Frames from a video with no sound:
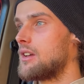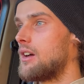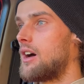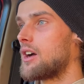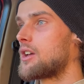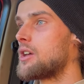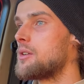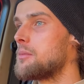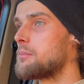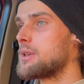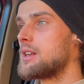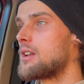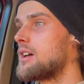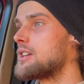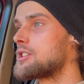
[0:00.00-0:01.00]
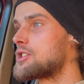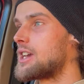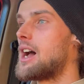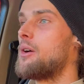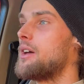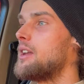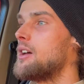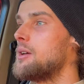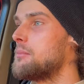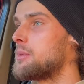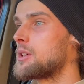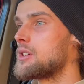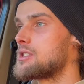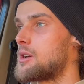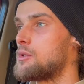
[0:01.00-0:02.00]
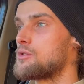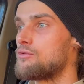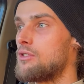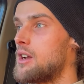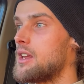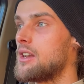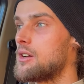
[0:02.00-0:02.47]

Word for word: I couldn't be like shouting at him because I was running.